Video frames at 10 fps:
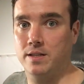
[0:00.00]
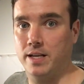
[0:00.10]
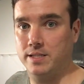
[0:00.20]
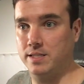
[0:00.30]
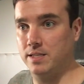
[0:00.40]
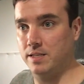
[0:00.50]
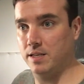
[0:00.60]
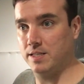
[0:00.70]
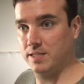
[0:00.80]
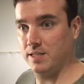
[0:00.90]
That's
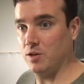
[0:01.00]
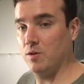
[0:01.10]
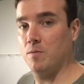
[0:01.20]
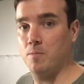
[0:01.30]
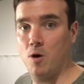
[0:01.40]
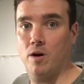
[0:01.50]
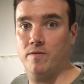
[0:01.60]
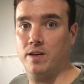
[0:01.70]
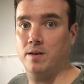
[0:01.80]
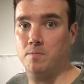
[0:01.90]
still part
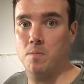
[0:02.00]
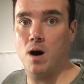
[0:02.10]
of the